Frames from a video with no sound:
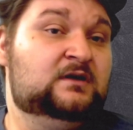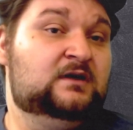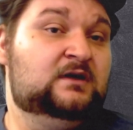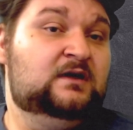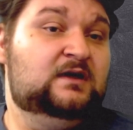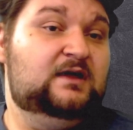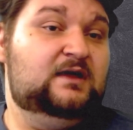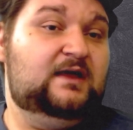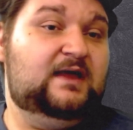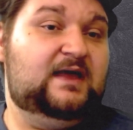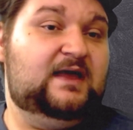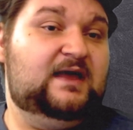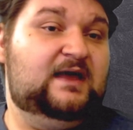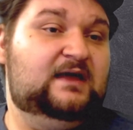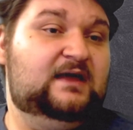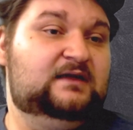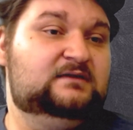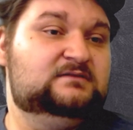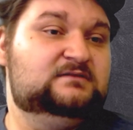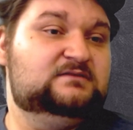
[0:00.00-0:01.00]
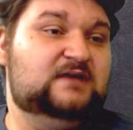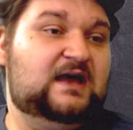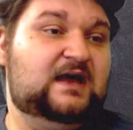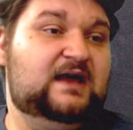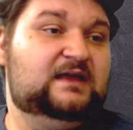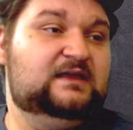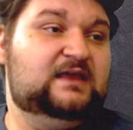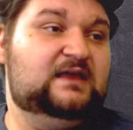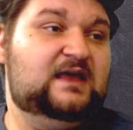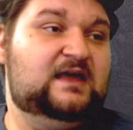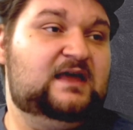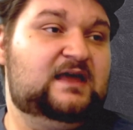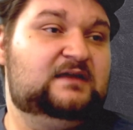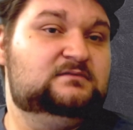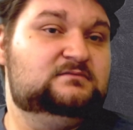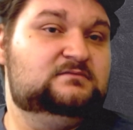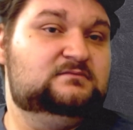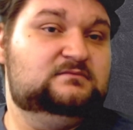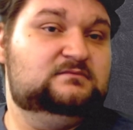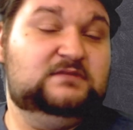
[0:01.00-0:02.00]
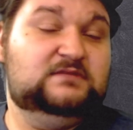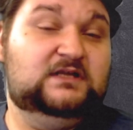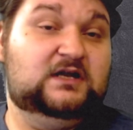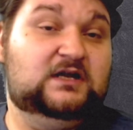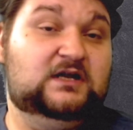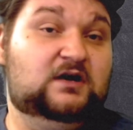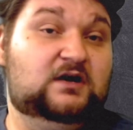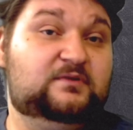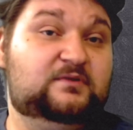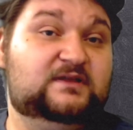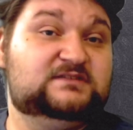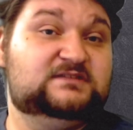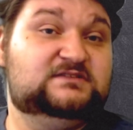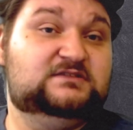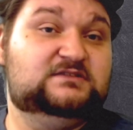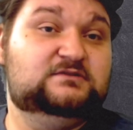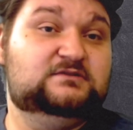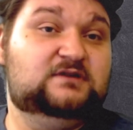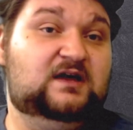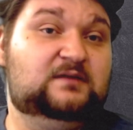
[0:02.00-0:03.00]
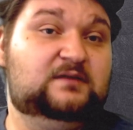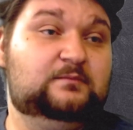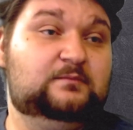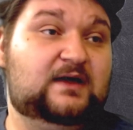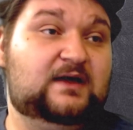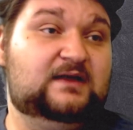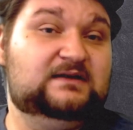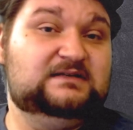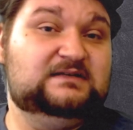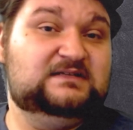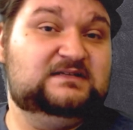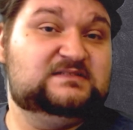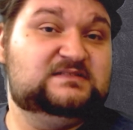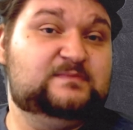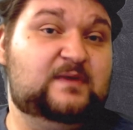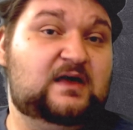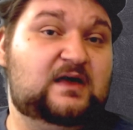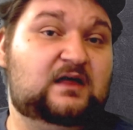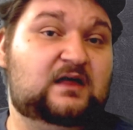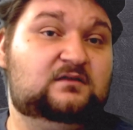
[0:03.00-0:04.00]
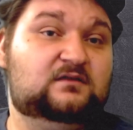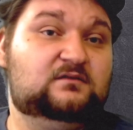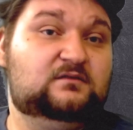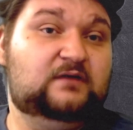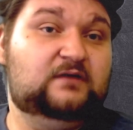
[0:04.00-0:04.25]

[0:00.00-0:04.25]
and I get, +2 to unbind and dispel?